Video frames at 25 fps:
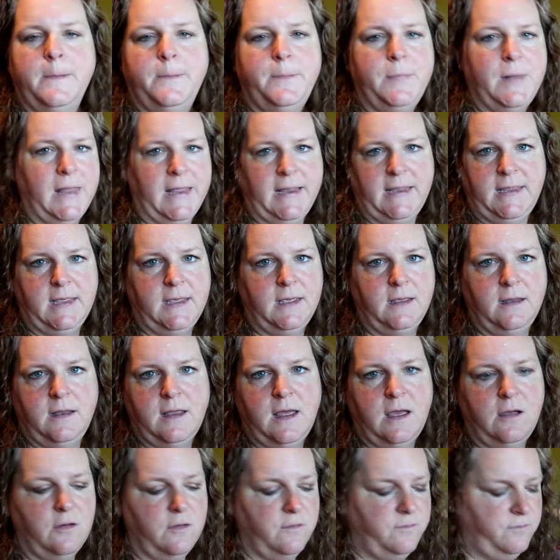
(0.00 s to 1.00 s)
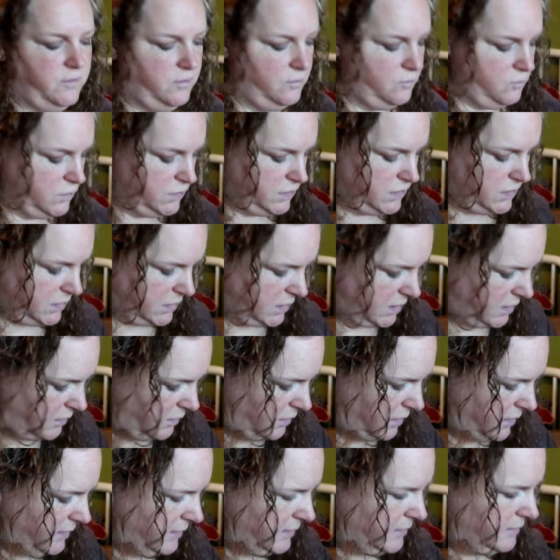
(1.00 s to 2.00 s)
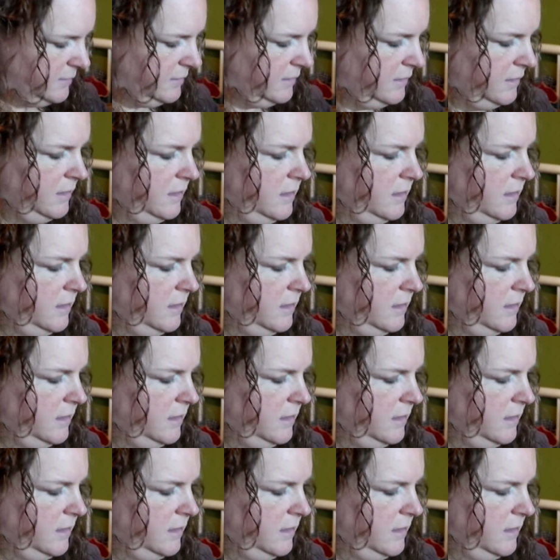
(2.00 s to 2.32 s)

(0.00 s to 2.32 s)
blanket, however you want to call it.